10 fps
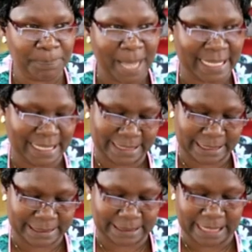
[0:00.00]
Kipande
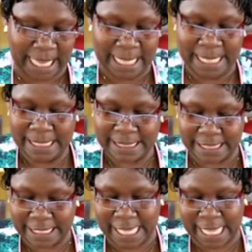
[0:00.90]
cha tisa
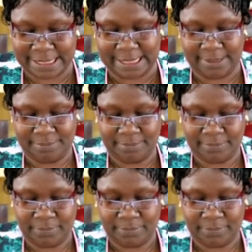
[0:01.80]
ni kiasi.